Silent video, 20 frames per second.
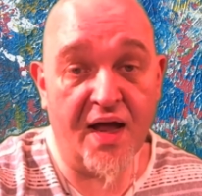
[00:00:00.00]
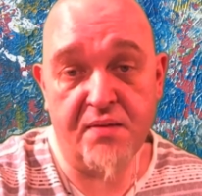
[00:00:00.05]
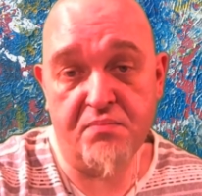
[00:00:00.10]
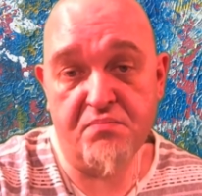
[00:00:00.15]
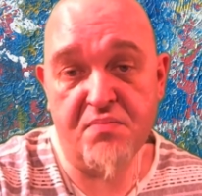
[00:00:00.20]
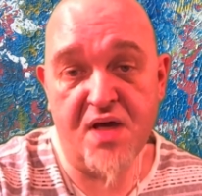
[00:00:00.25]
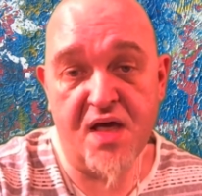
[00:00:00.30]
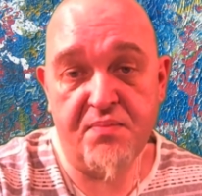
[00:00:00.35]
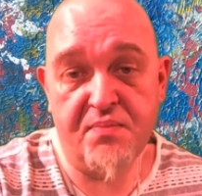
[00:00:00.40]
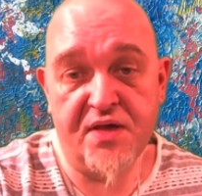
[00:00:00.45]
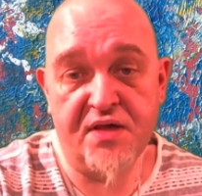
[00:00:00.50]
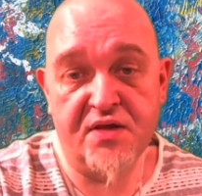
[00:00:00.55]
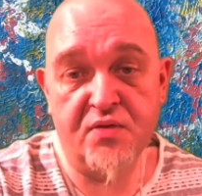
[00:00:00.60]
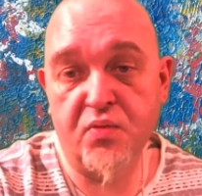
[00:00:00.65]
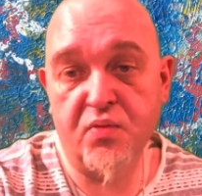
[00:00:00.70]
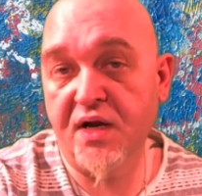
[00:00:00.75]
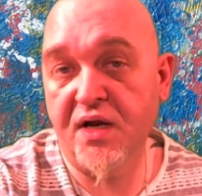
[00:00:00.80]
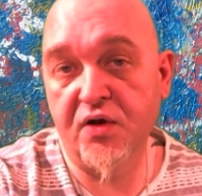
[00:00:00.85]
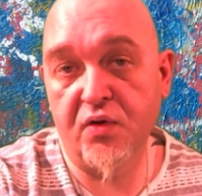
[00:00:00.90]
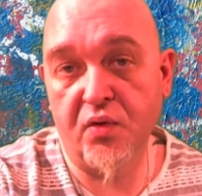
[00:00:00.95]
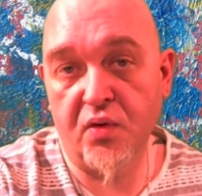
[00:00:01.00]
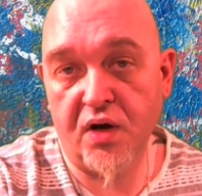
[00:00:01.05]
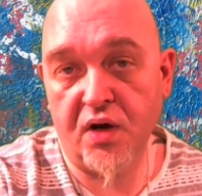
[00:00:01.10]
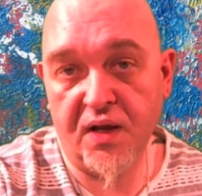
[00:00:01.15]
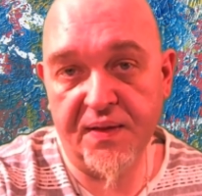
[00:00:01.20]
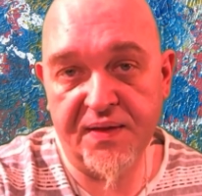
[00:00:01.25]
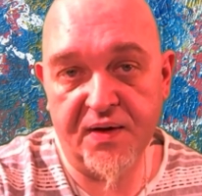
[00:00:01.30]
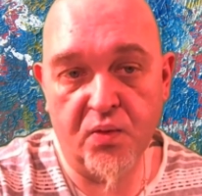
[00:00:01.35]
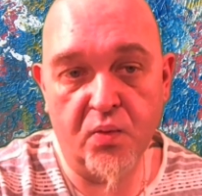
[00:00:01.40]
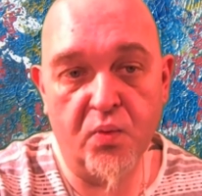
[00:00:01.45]
and maybe the one or
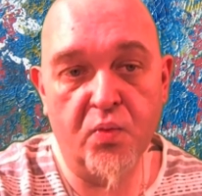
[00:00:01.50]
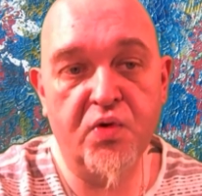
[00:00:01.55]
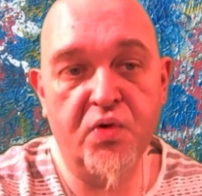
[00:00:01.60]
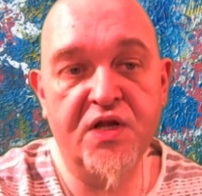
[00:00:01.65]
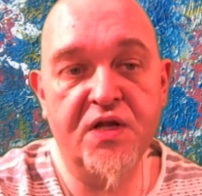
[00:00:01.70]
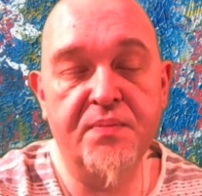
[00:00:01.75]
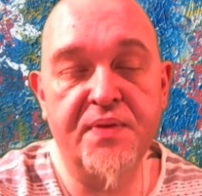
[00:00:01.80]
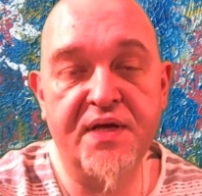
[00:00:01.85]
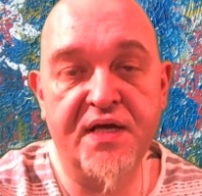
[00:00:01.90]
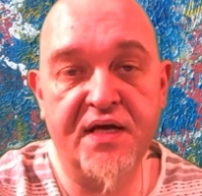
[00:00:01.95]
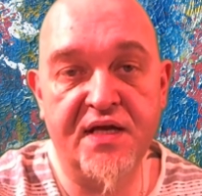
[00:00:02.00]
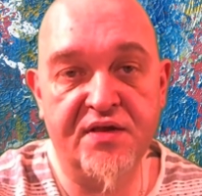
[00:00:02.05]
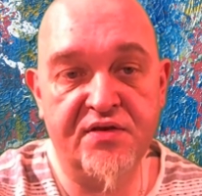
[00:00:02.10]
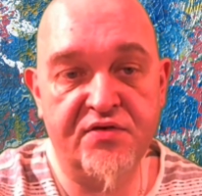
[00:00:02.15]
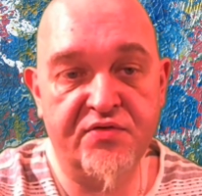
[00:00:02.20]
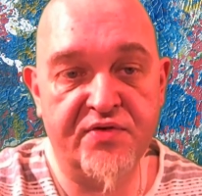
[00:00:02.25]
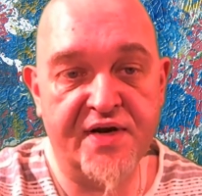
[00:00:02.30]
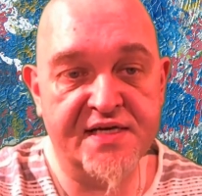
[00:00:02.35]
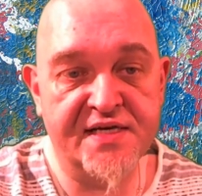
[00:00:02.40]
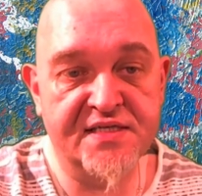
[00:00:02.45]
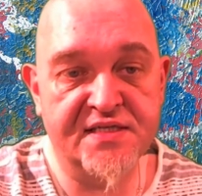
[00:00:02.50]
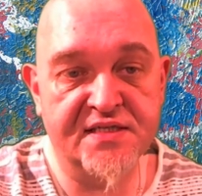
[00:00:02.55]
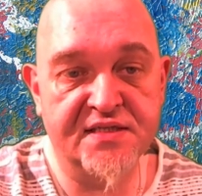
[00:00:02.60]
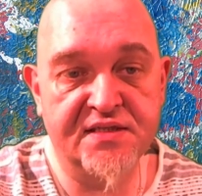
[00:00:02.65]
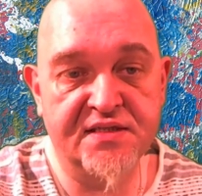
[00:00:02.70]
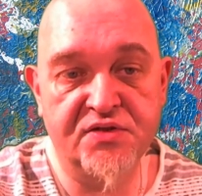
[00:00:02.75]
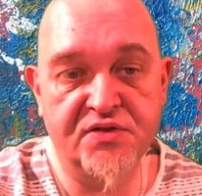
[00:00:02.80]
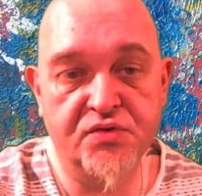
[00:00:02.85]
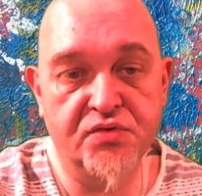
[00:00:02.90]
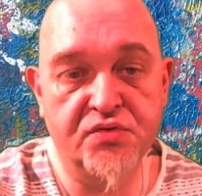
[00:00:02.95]
other will be interested
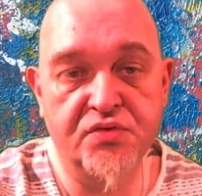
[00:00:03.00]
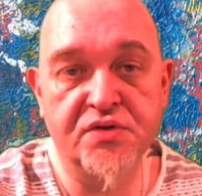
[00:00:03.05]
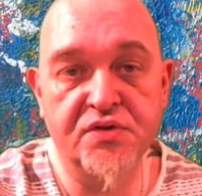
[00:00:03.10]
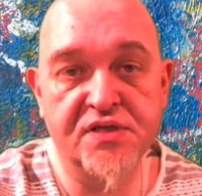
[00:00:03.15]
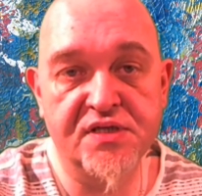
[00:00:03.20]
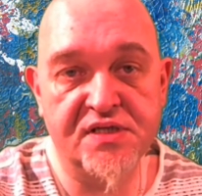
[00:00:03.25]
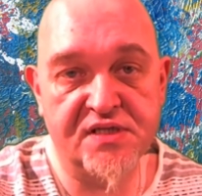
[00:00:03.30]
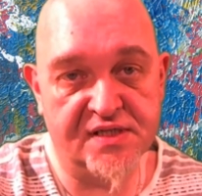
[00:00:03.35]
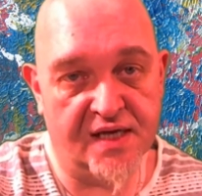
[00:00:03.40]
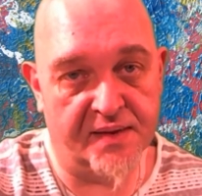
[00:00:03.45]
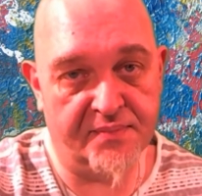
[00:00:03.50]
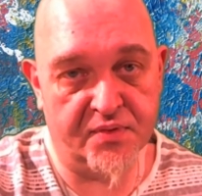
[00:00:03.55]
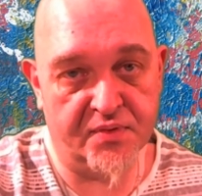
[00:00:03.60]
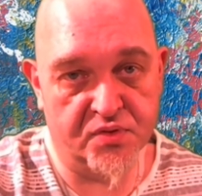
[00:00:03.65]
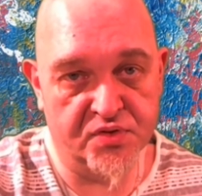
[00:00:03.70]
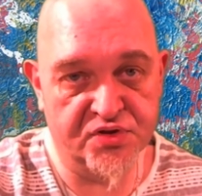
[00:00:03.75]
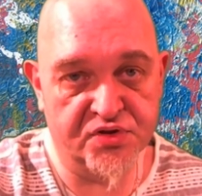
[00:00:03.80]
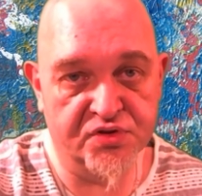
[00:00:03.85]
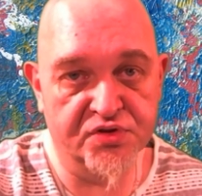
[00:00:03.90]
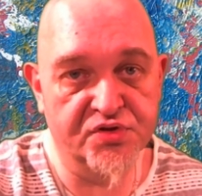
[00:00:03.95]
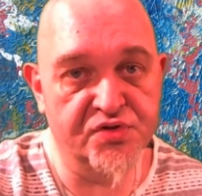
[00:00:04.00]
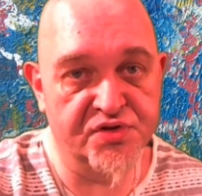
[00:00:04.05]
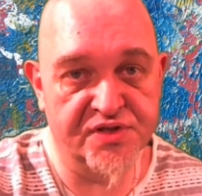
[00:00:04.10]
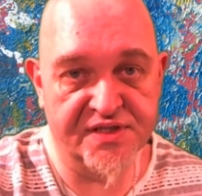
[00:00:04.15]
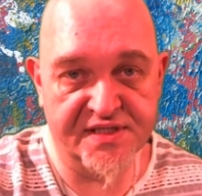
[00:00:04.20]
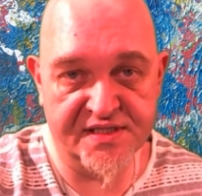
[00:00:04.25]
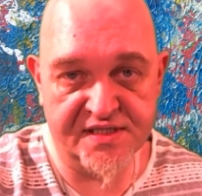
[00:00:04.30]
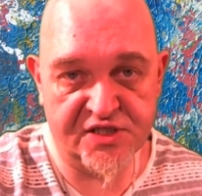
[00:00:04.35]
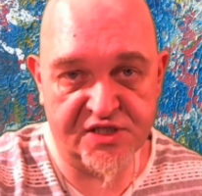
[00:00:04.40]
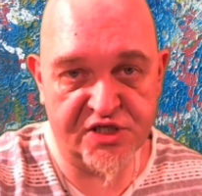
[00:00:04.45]
to sub also to
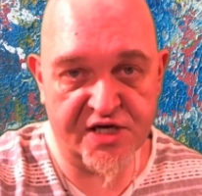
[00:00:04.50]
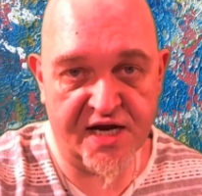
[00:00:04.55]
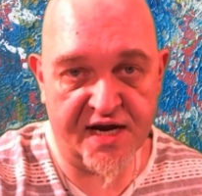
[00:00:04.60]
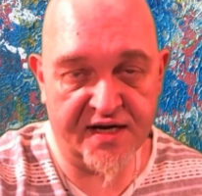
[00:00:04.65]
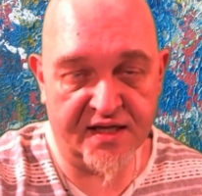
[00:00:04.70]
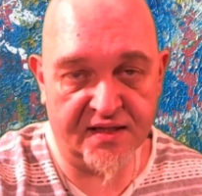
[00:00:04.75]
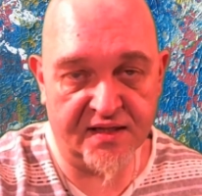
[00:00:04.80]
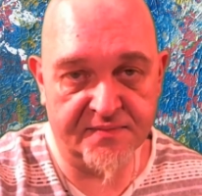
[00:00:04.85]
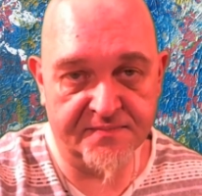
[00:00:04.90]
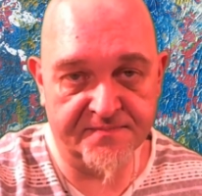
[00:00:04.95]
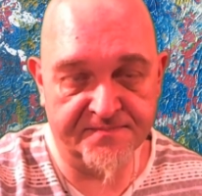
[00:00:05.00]
this channel.